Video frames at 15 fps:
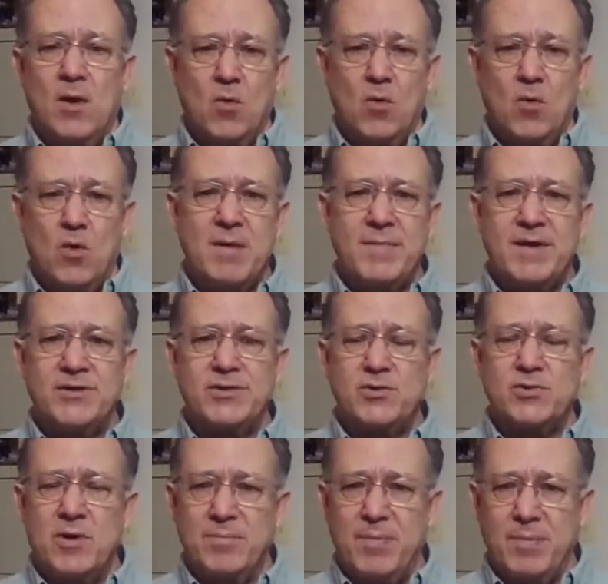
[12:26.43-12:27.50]
will come
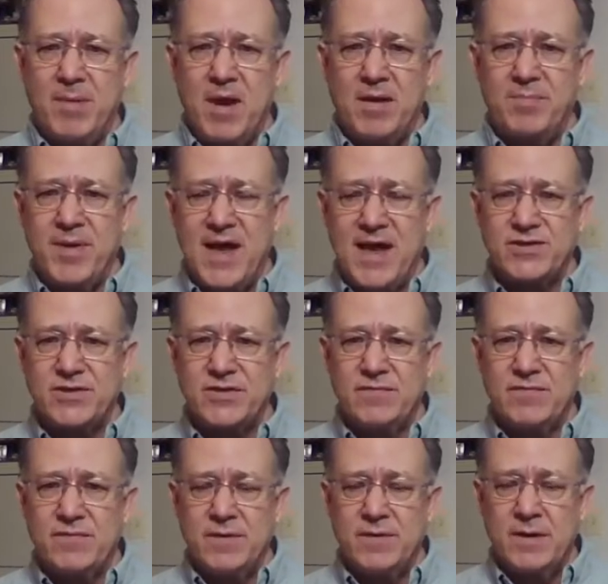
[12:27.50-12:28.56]
into Onpassive.